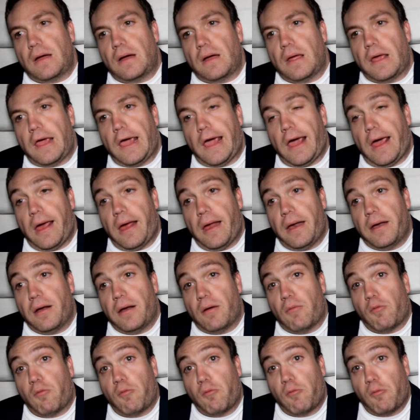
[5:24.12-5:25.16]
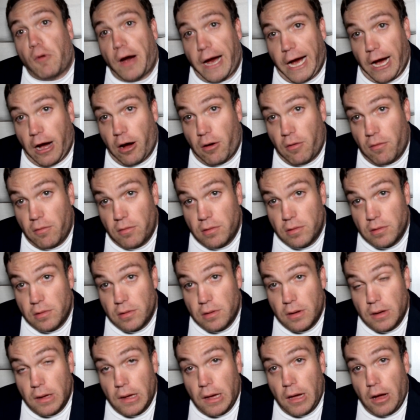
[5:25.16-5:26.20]
And wow,
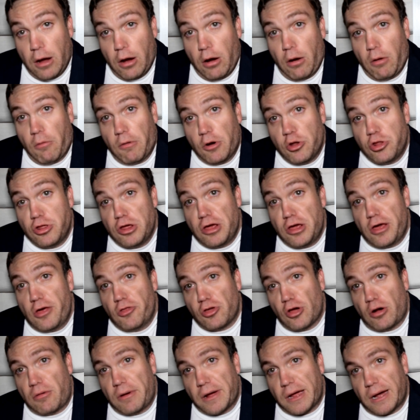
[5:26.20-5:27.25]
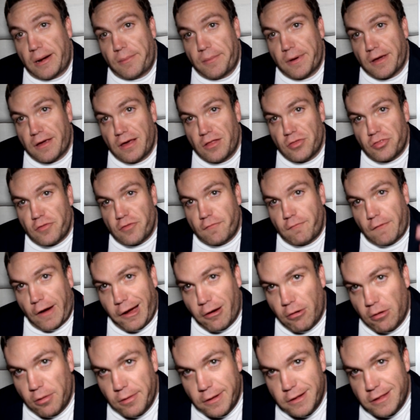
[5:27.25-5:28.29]
when she is going up against
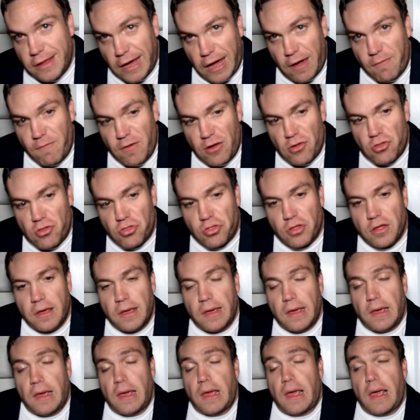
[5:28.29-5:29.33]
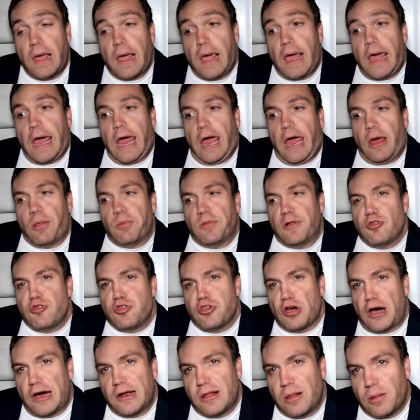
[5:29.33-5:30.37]
Viola Davis and
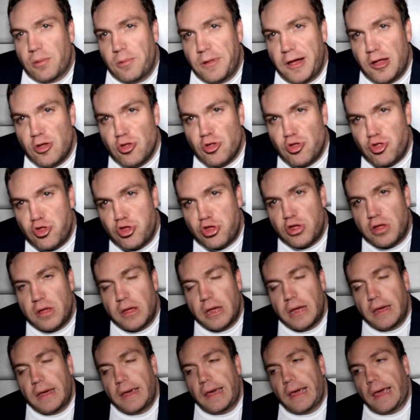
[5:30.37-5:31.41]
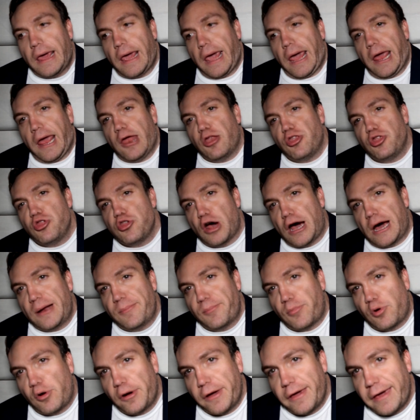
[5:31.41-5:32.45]
Lashana Lynch and John
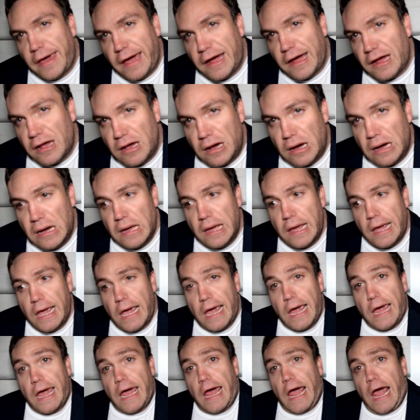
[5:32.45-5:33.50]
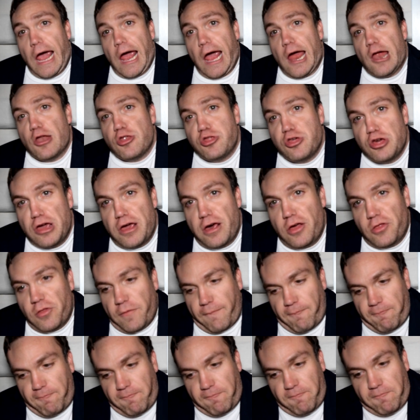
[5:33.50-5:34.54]
Boyega, and she is
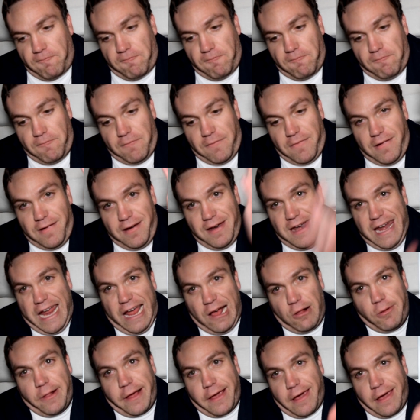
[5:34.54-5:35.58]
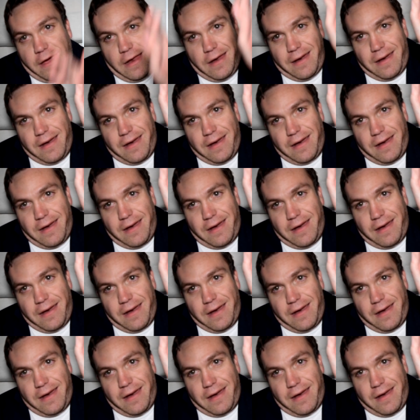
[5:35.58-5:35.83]
nailing it.